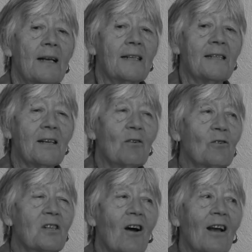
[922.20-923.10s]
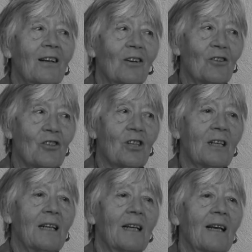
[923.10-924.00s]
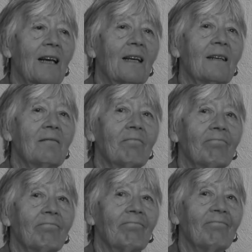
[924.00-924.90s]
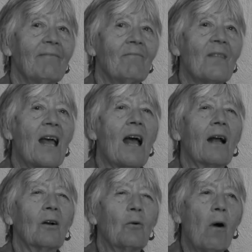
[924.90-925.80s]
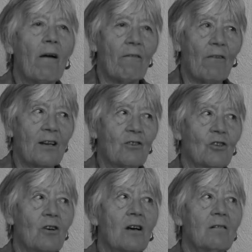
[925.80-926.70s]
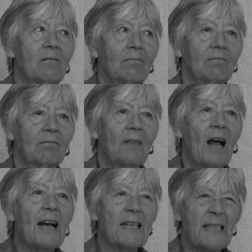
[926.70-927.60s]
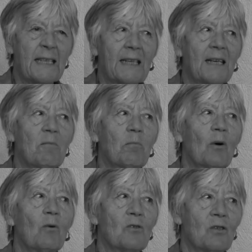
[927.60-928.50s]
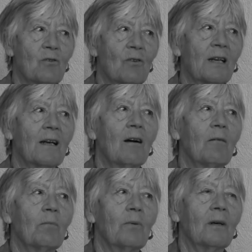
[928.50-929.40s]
Still psychologically quite fragile, has to keep bolstering up